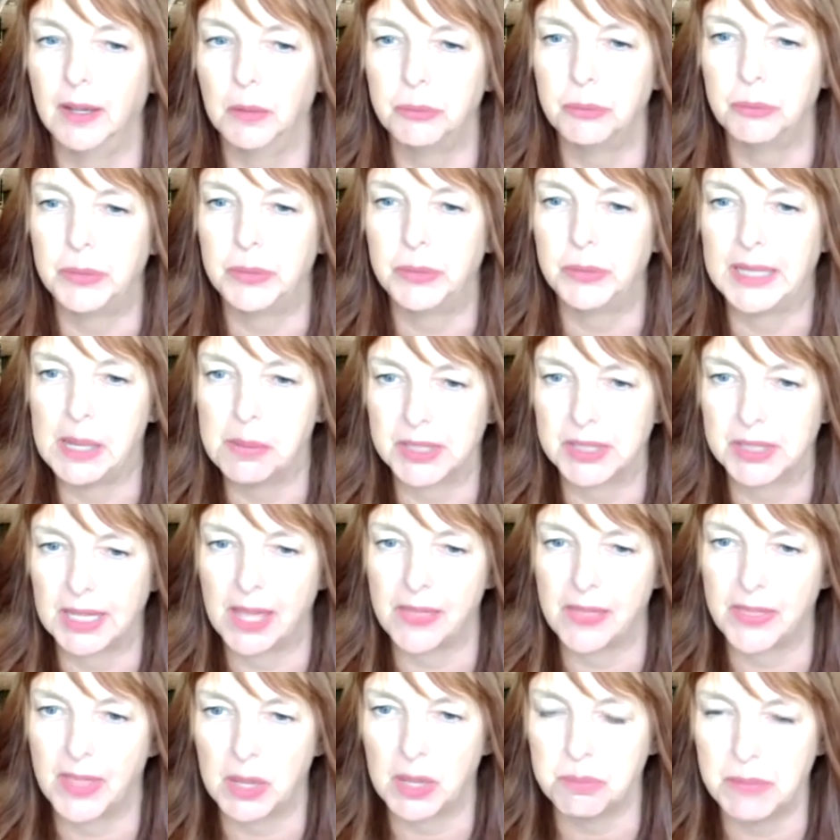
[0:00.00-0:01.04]
being able to
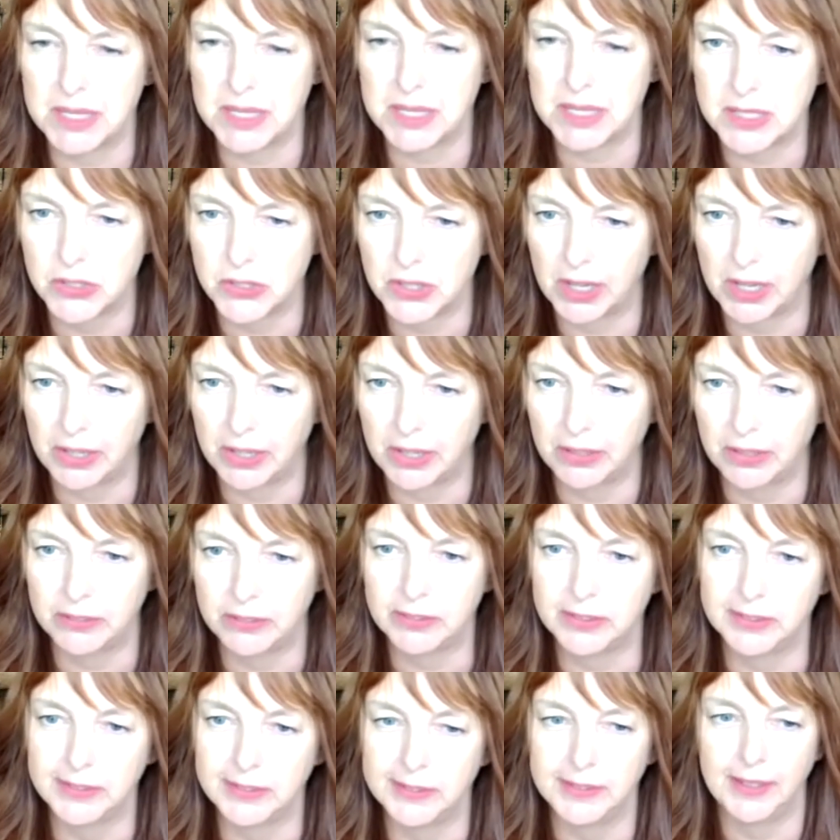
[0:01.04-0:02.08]
get that message out.
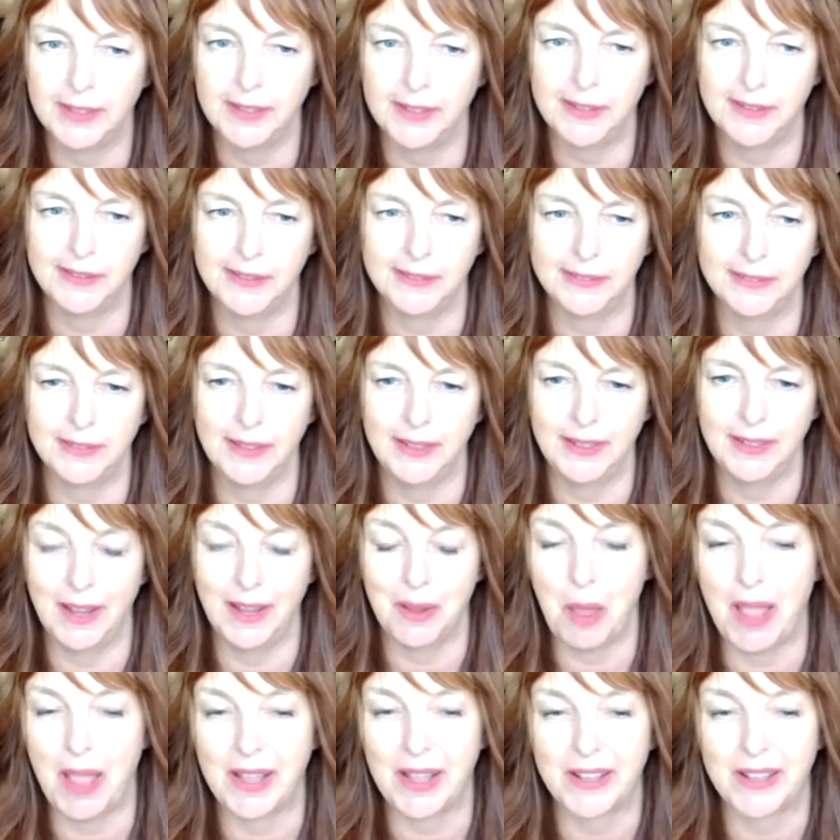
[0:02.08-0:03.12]
And
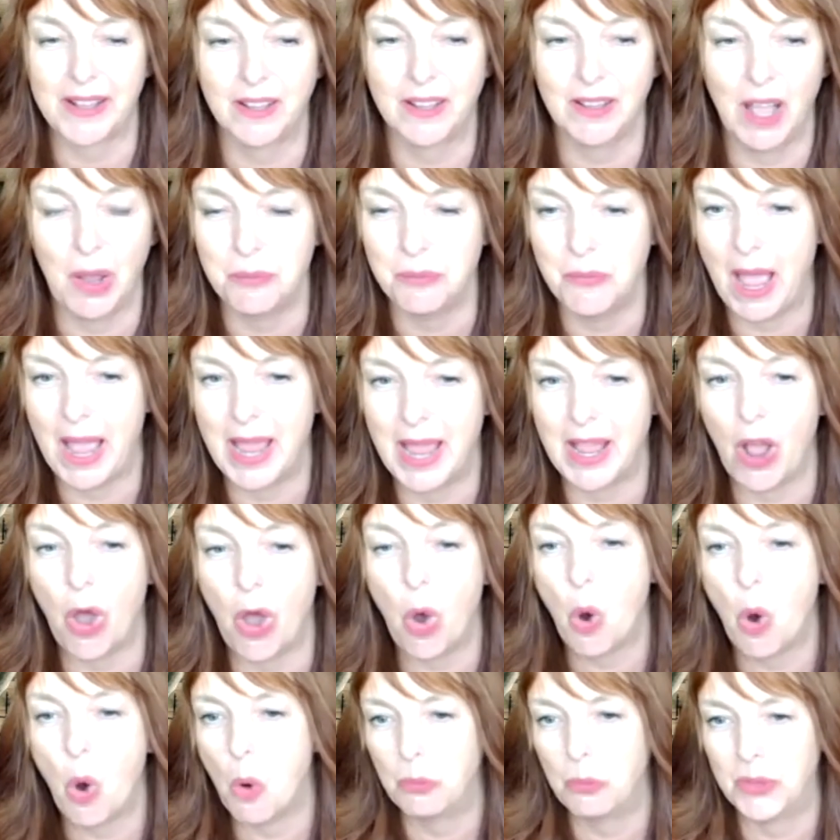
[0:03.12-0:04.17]
I
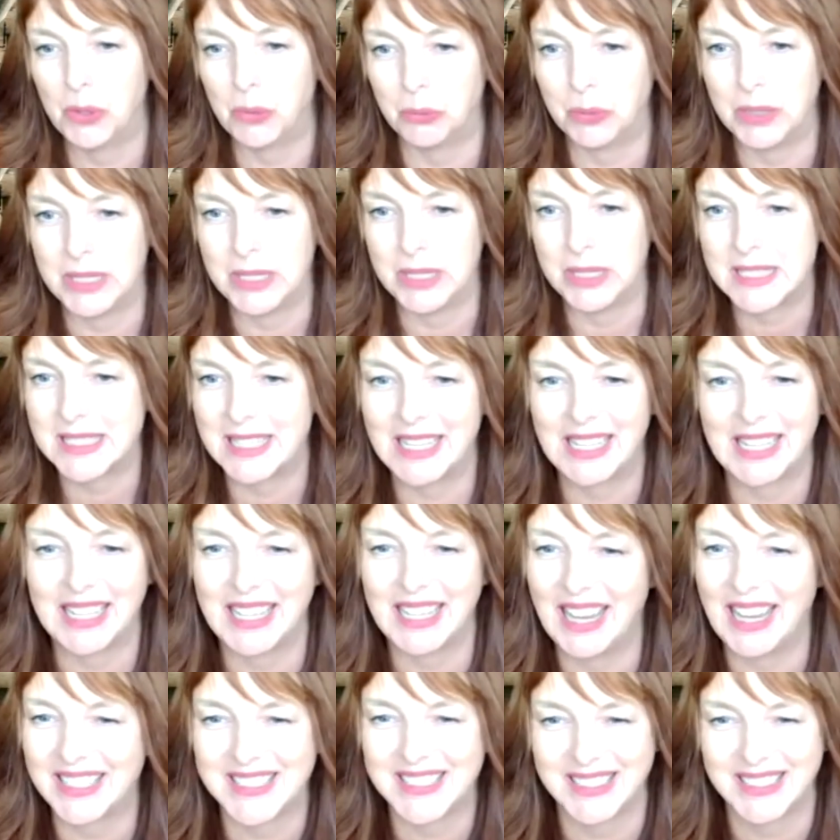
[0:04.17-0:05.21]
hope that we stay
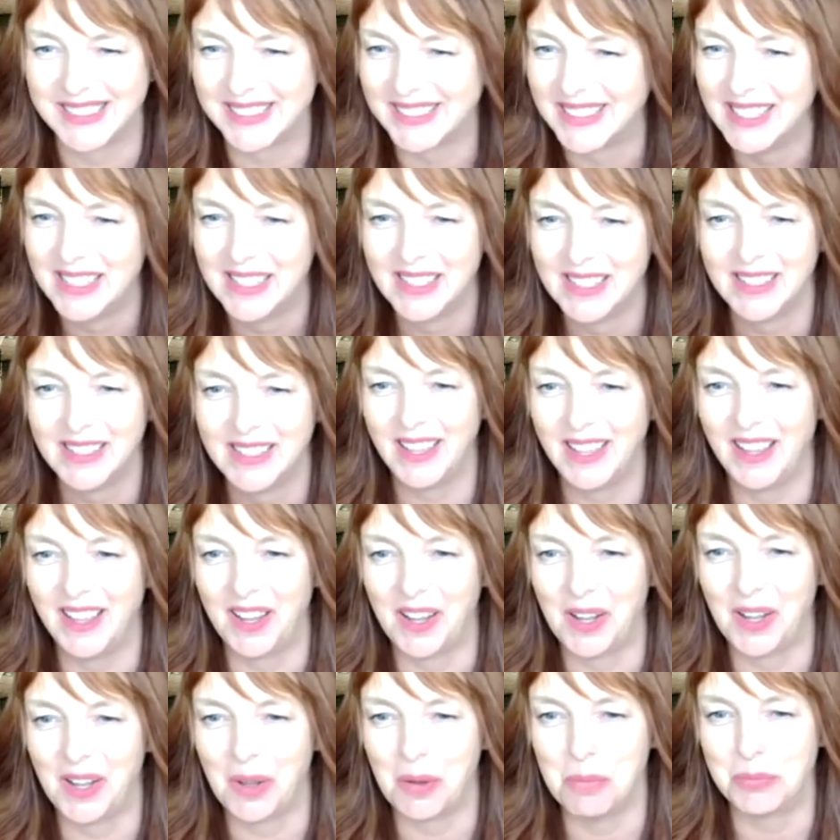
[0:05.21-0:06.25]
connected.
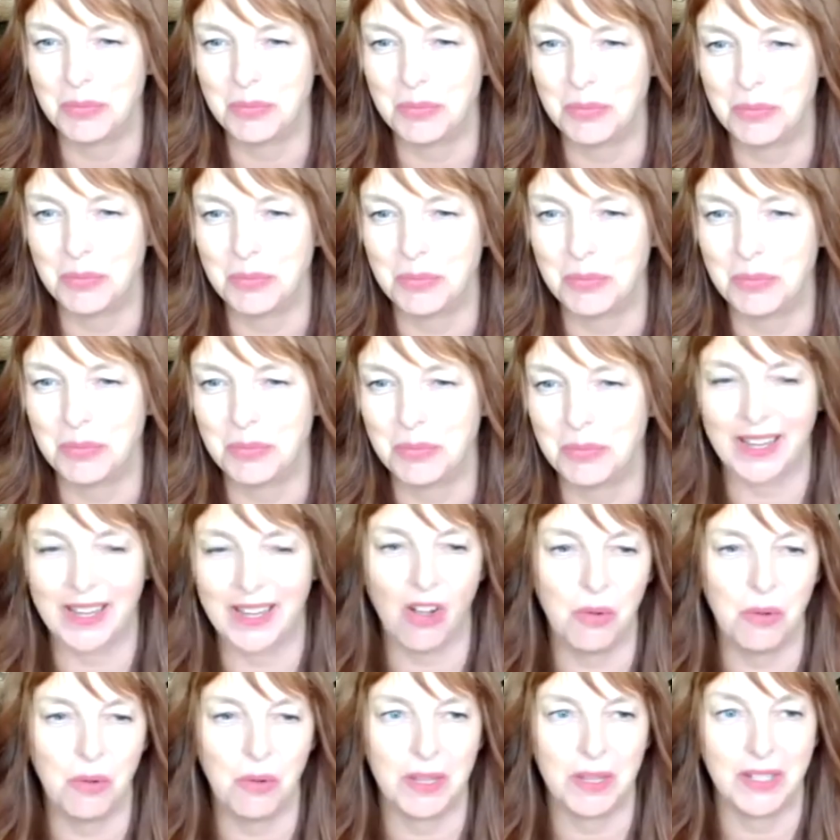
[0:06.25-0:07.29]
Because I
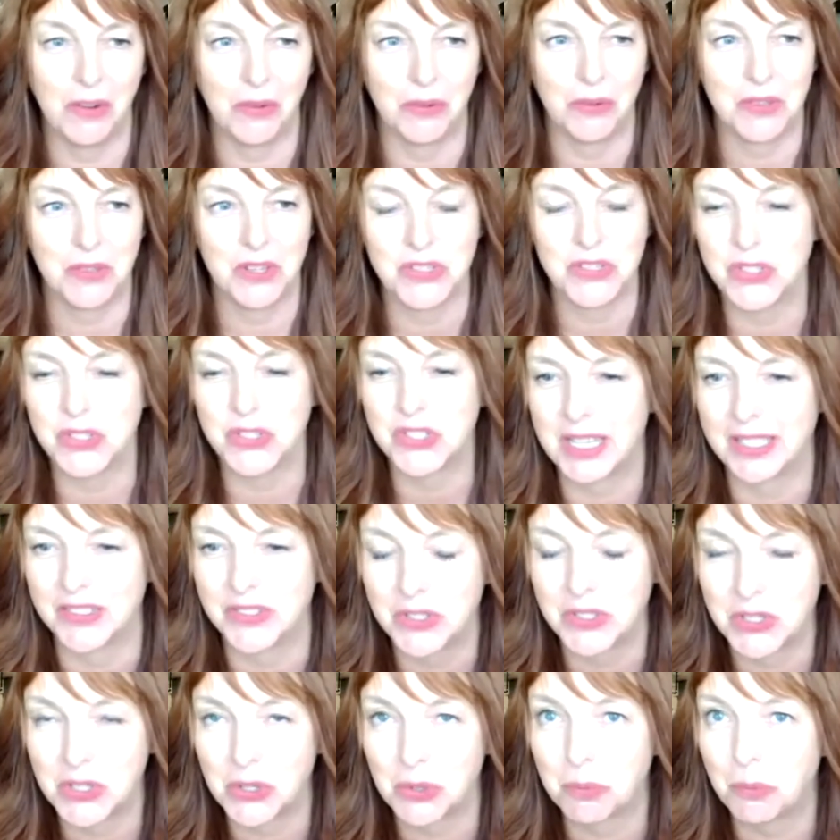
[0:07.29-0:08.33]
can't, as you said,
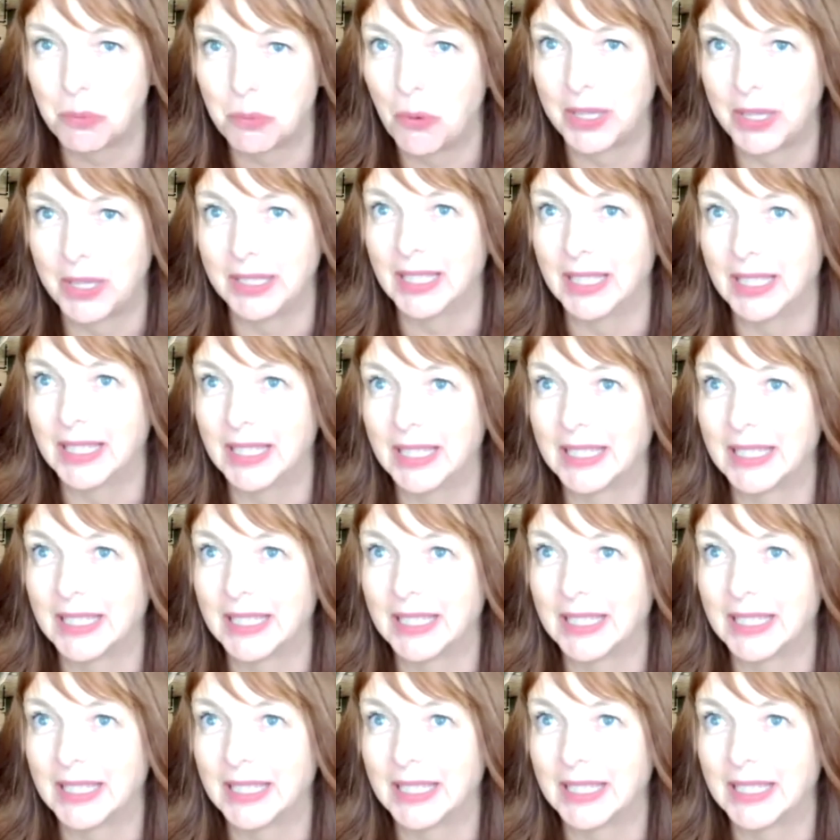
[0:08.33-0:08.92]
to your point, like